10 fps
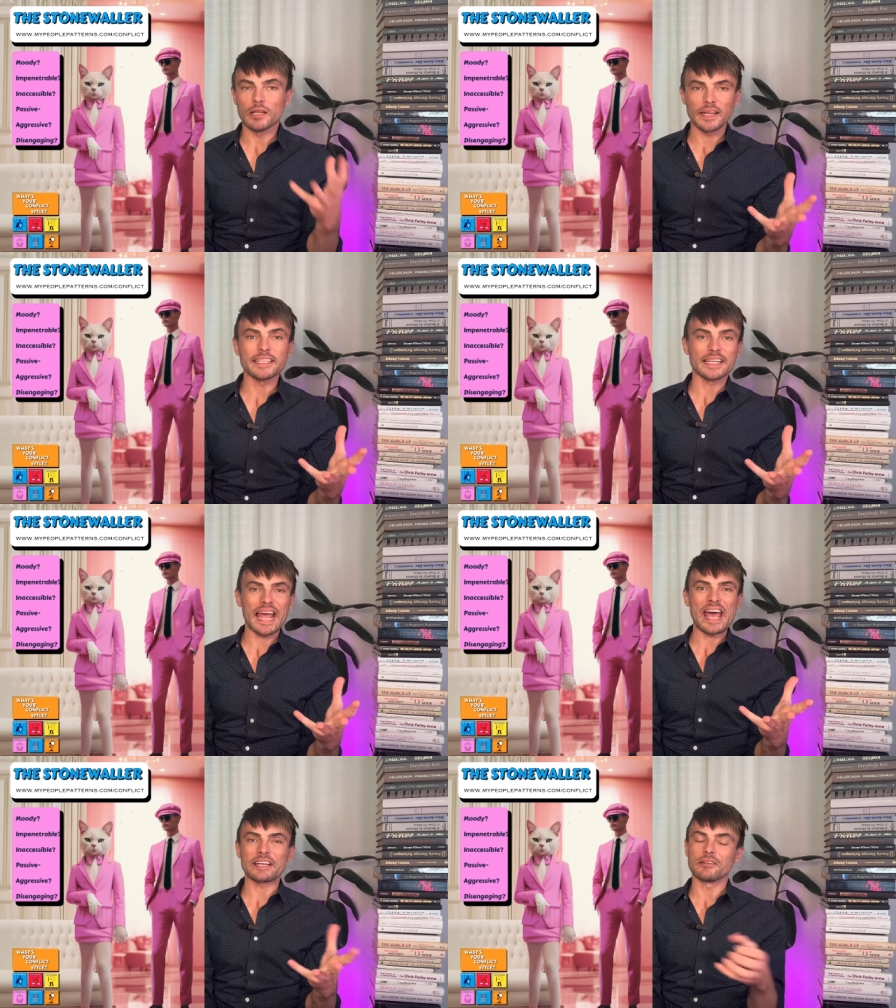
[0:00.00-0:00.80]
Like a
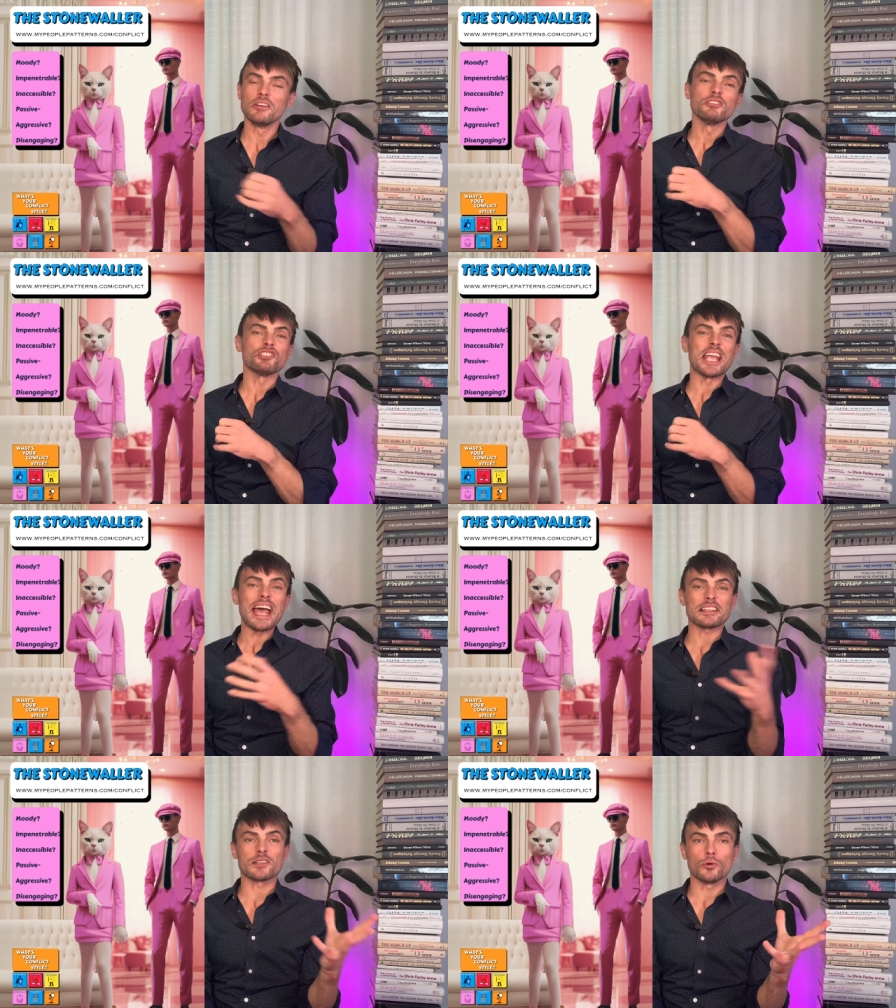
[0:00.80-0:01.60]
cat, she
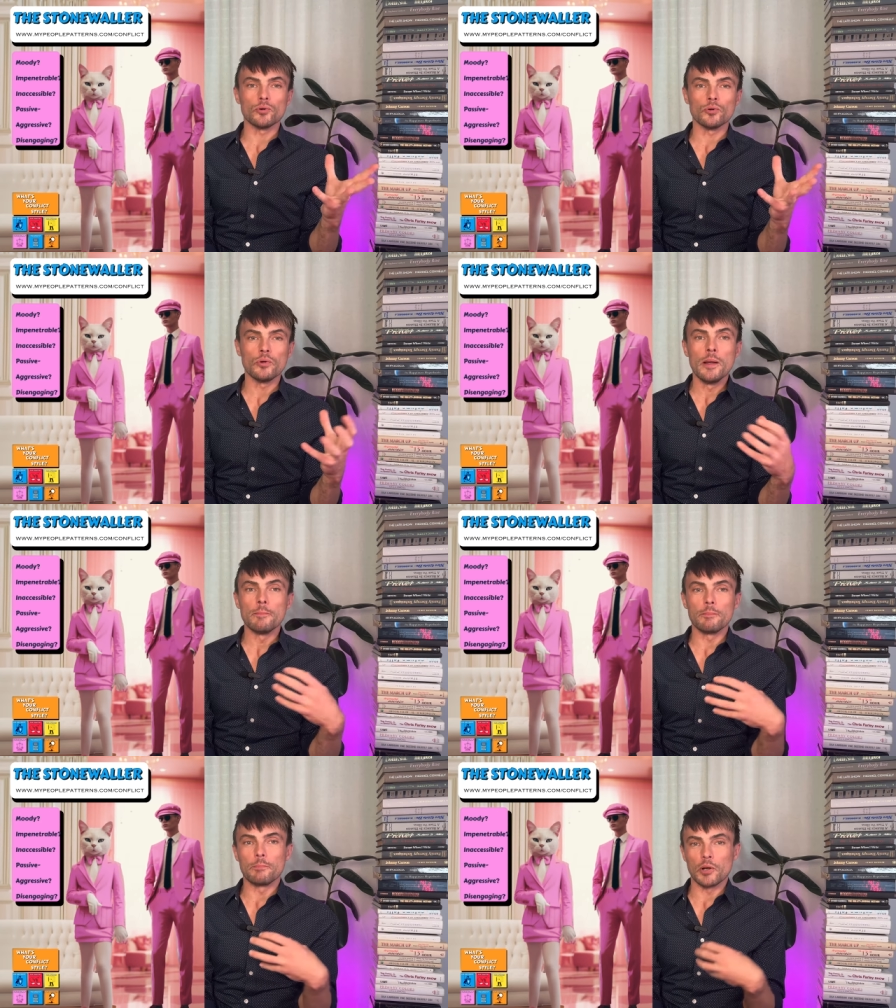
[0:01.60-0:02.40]
acts cool,
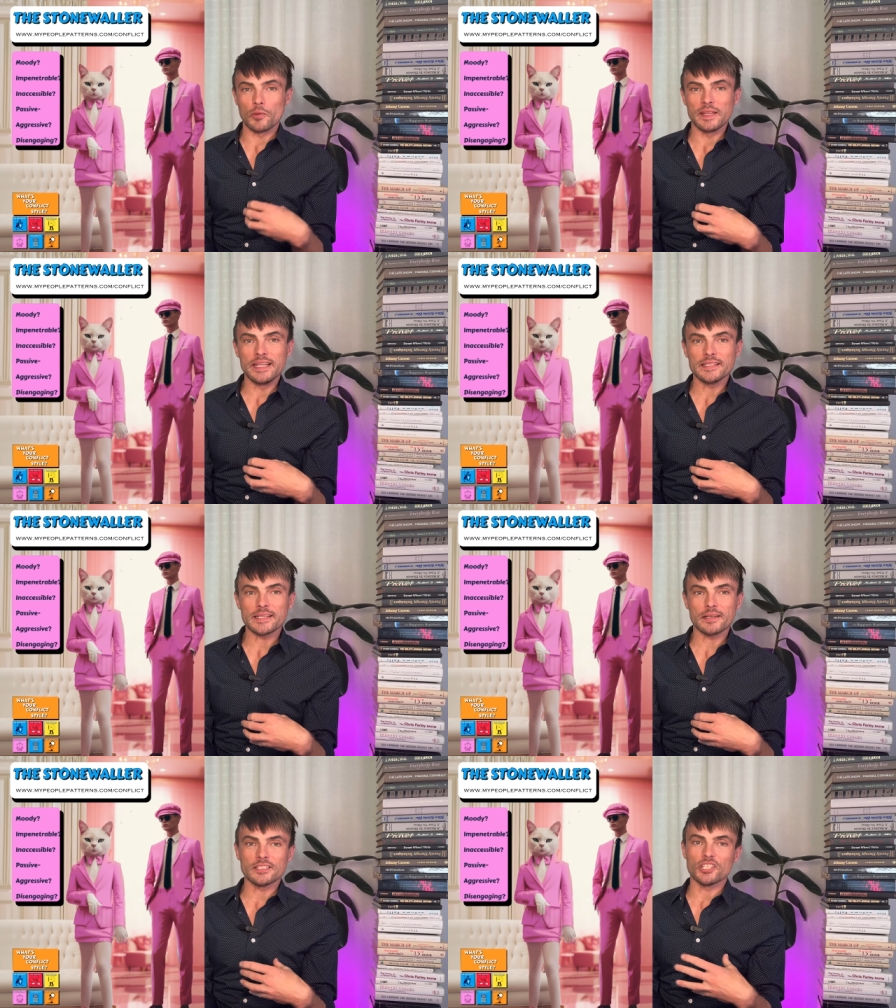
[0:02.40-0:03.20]
but on the
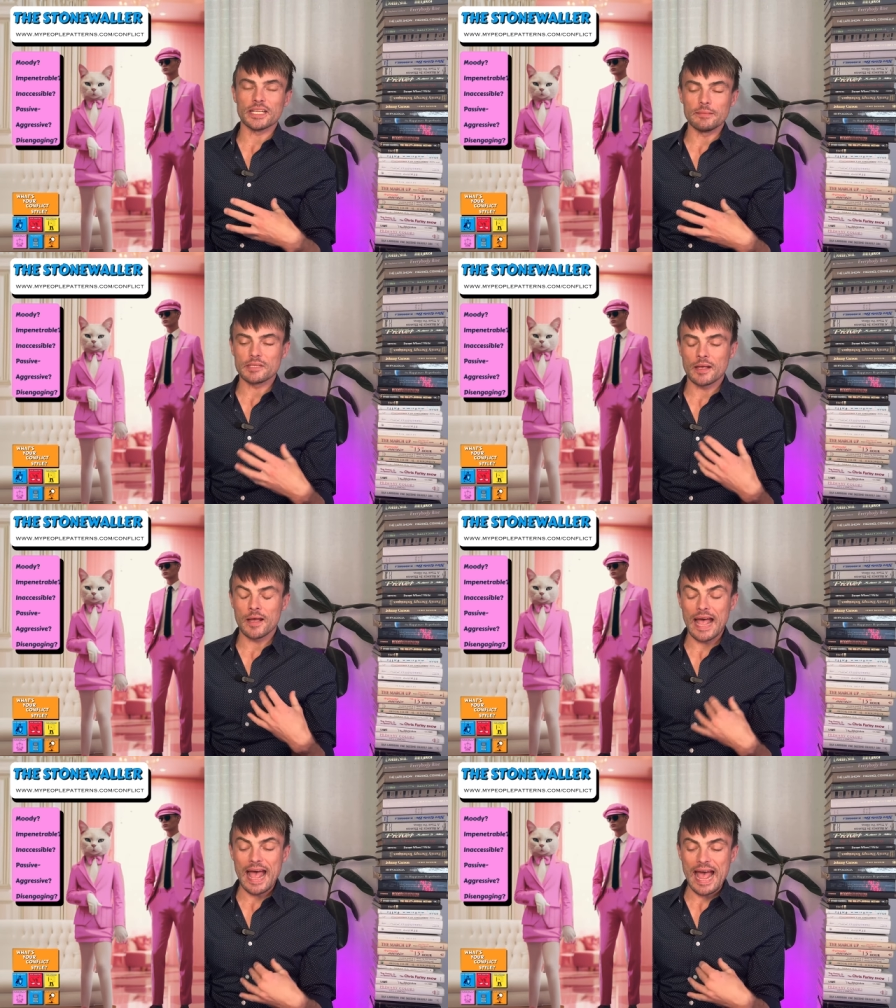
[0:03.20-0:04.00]
inside, she keeps
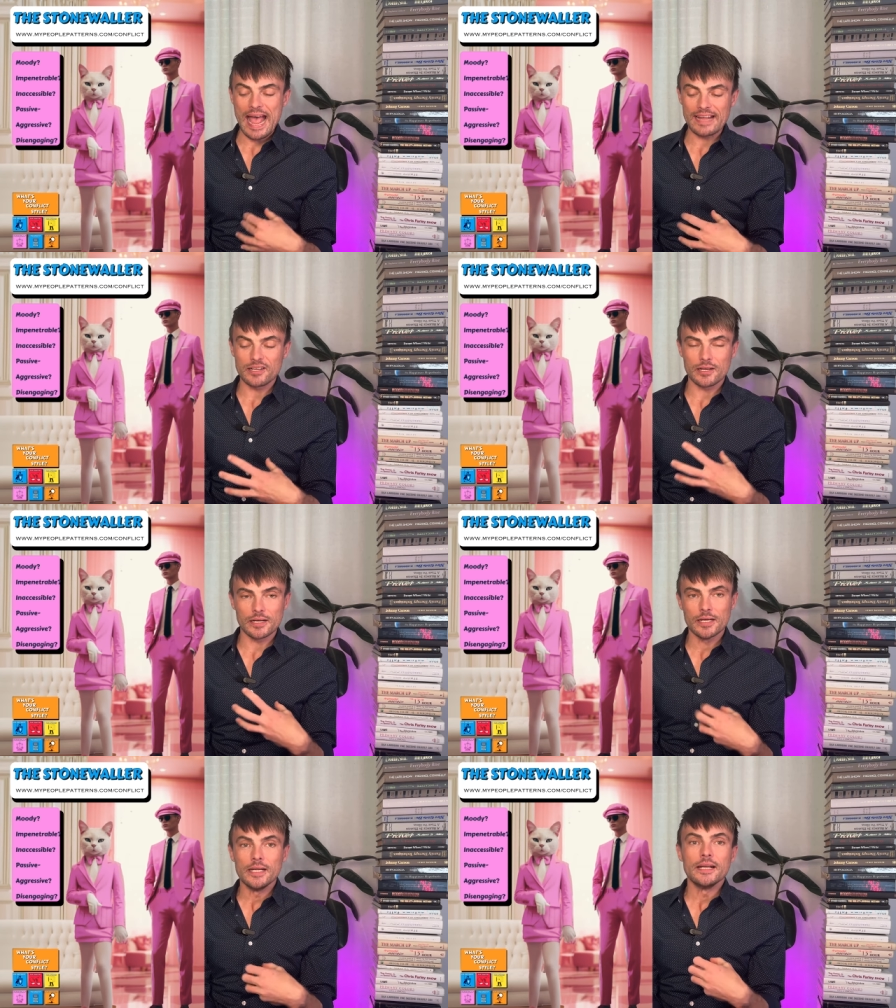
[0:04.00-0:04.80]
her
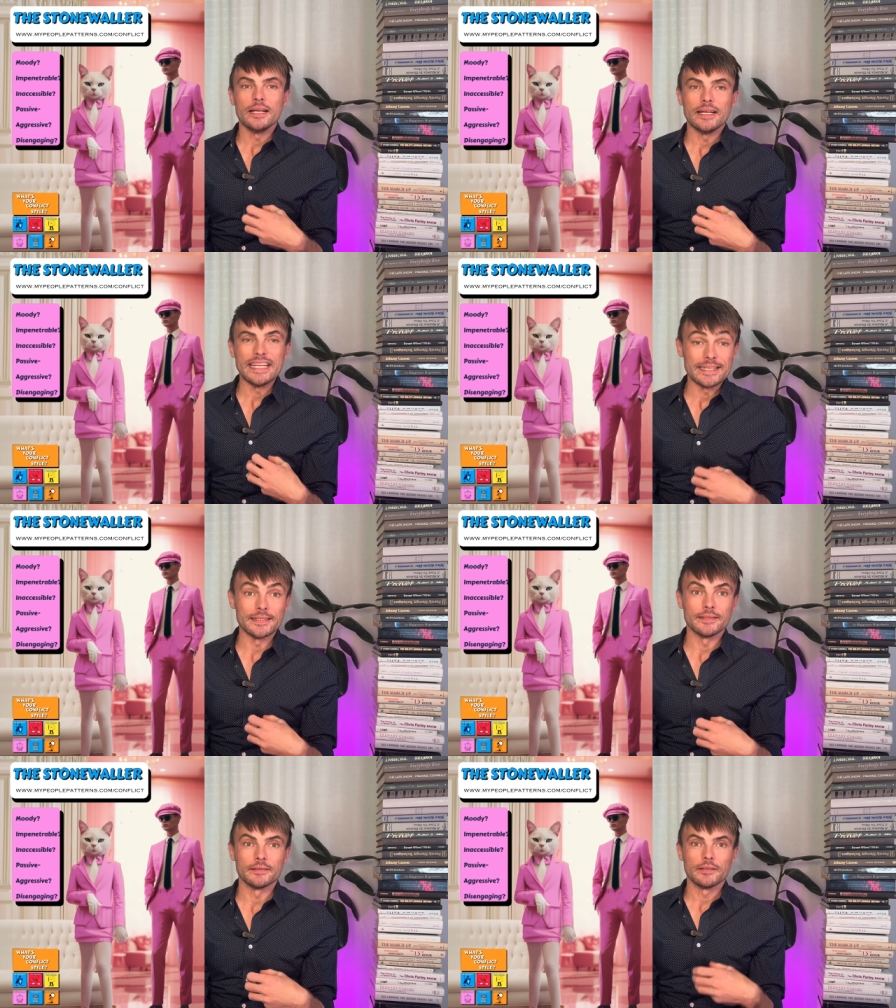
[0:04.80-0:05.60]
anger hidden.